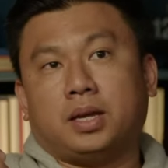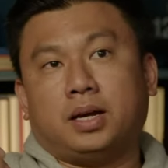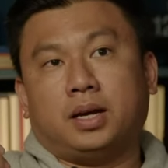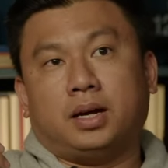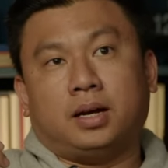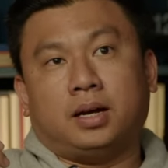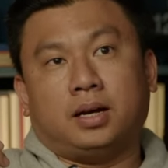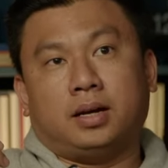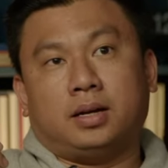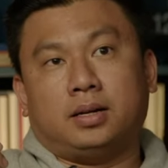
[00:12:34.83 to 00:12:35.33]

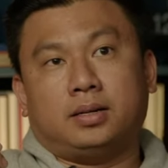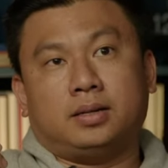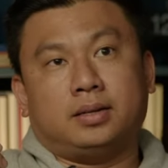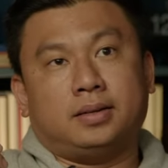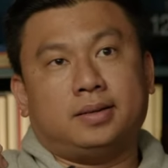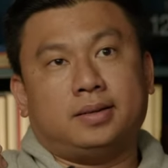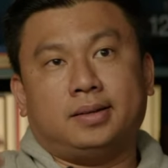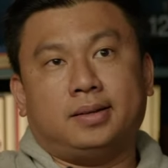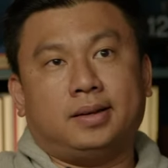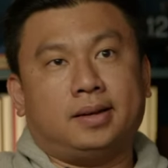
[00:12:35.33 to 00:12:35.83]

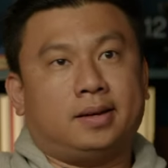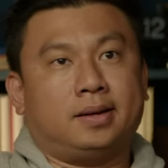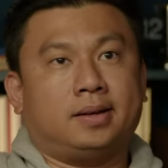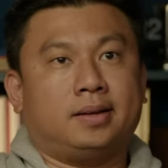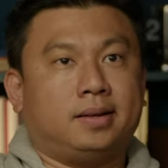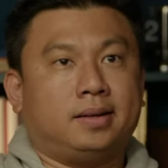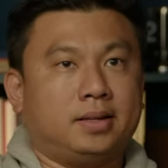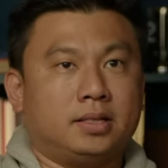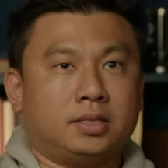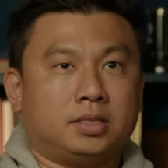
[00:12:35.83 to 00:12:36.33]
Uh,
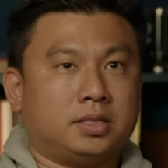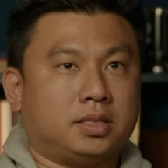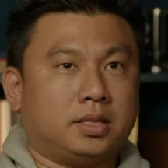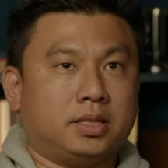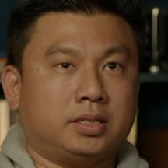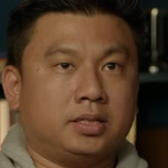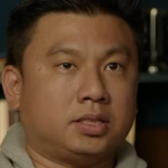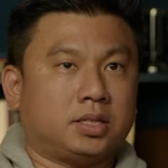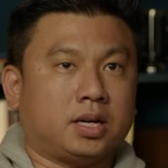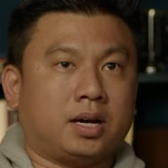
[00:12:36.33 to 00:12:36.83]
uh, his
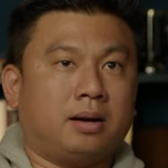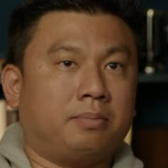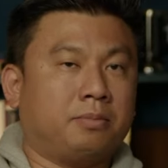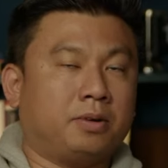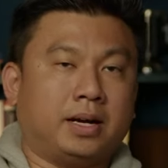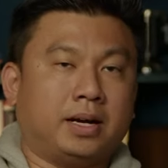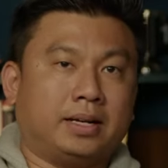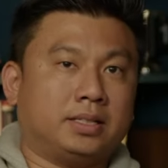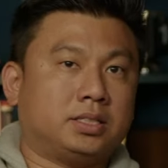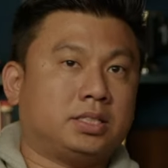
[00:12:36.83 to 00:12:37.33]
his
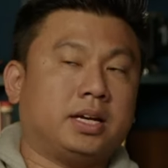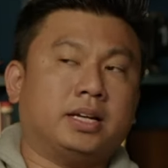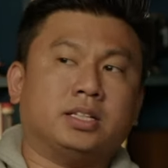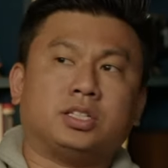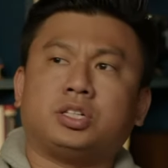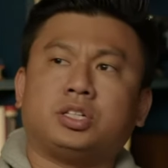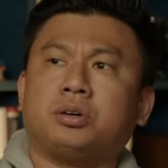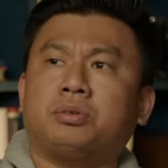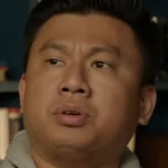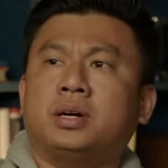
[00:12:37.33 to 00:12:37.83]
comrades, and
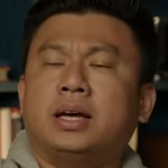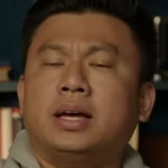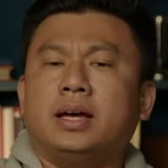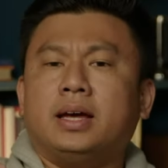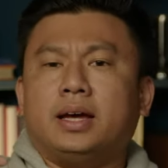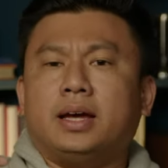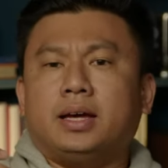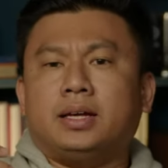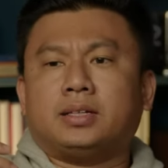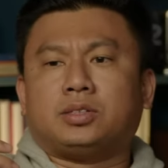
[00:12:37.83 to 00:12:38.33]
so
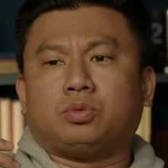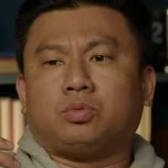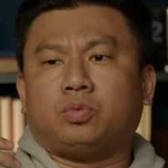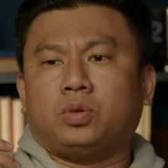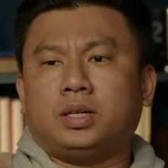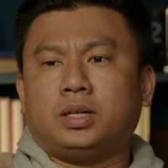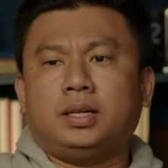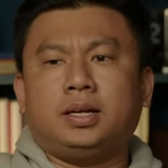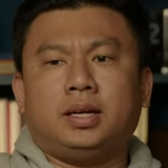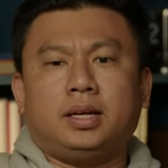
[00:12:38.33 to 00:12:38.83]
it's
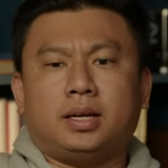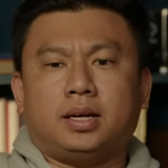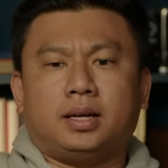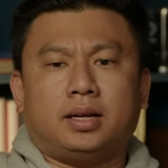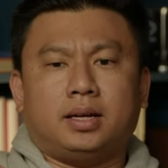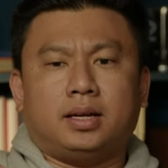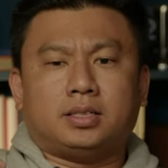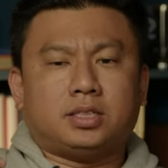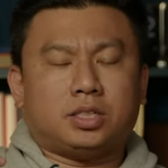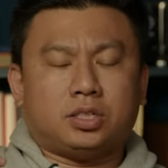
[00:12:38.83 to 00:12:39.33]
really
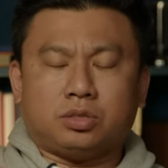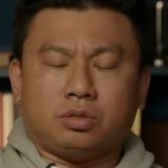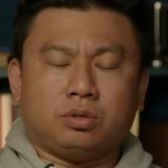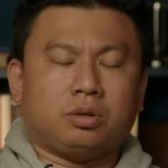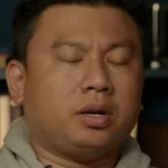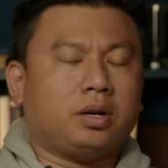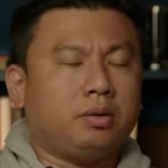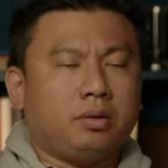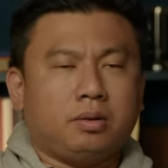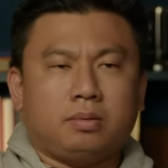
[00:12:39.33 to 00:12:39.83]
it's a
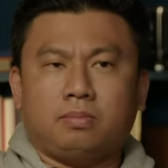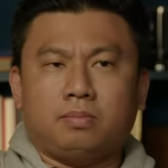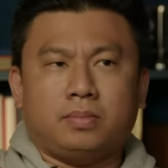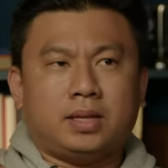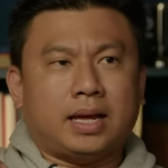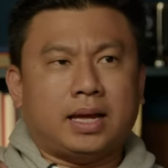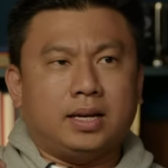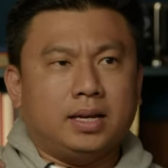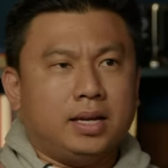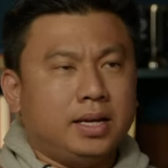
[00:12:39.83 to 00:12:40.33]
story
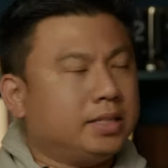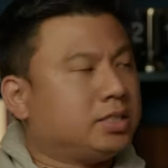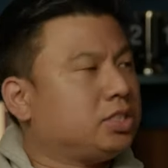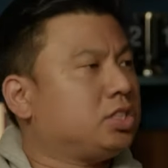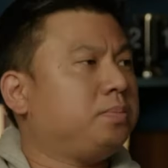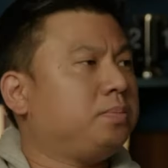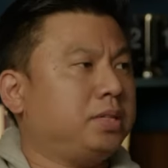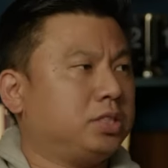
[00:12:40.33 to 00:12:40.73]
that needs to be